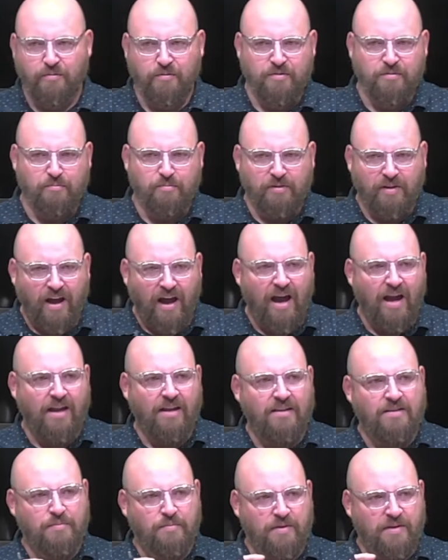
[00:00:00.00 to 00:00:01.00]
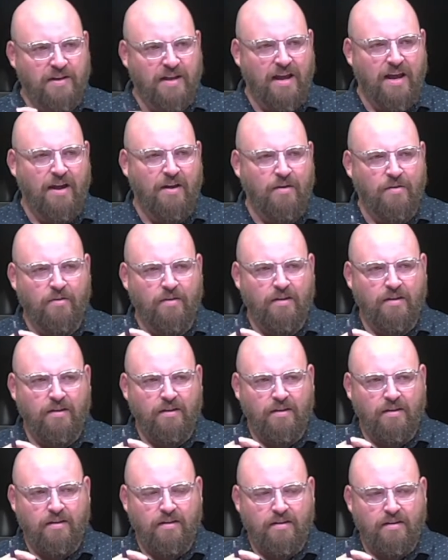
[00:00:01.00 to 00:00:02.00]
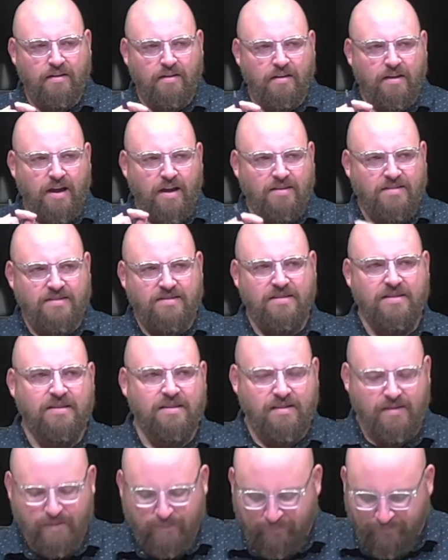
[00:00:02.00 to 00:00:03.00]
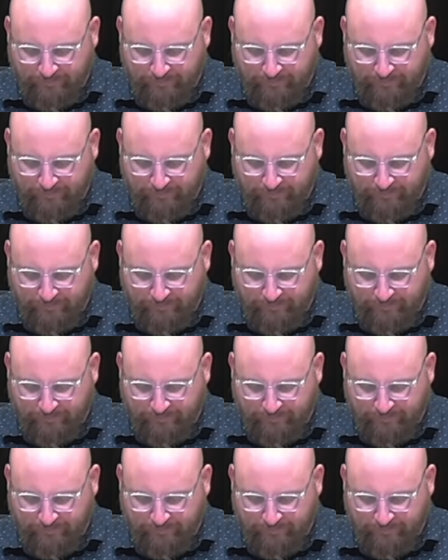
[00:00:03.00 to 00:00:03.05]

was blind, but now I see.